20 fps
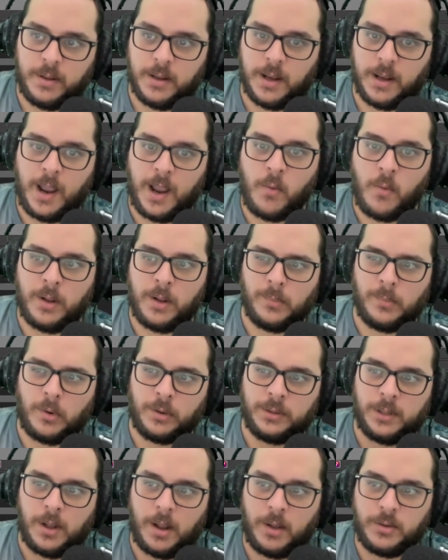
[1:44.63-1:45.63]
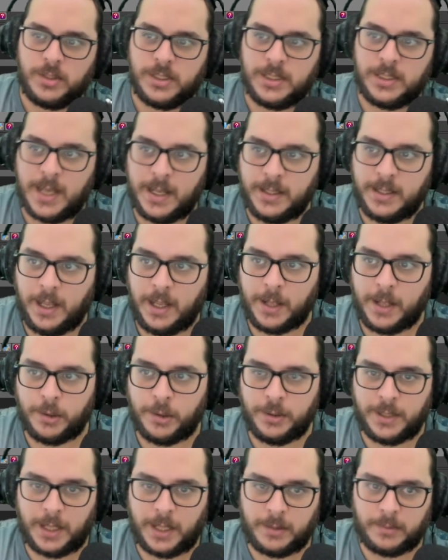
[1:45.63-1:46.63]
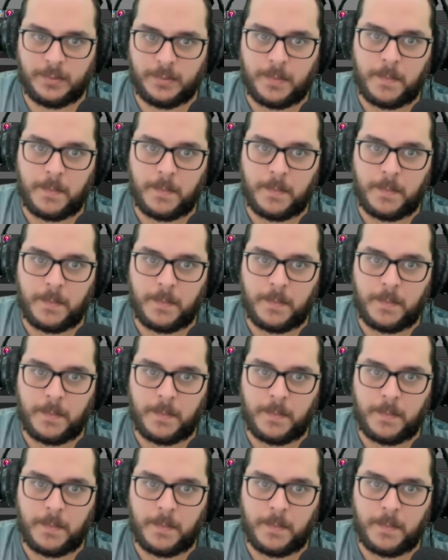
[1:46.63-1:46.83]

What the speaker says: I want more the outstanding and not that